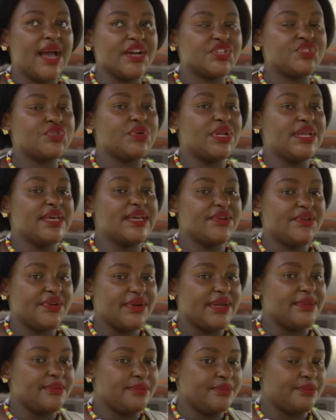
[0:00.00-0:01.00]
actually
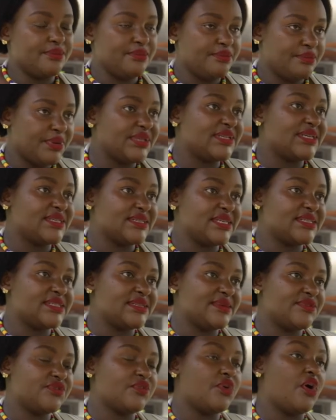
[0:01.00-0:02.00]
create, building
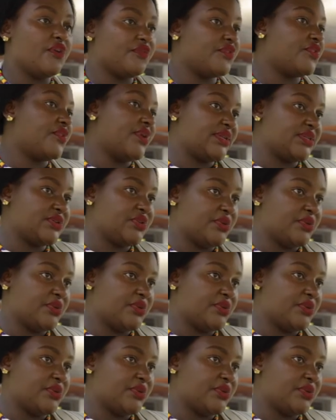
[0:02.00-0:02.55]
systems for off-grid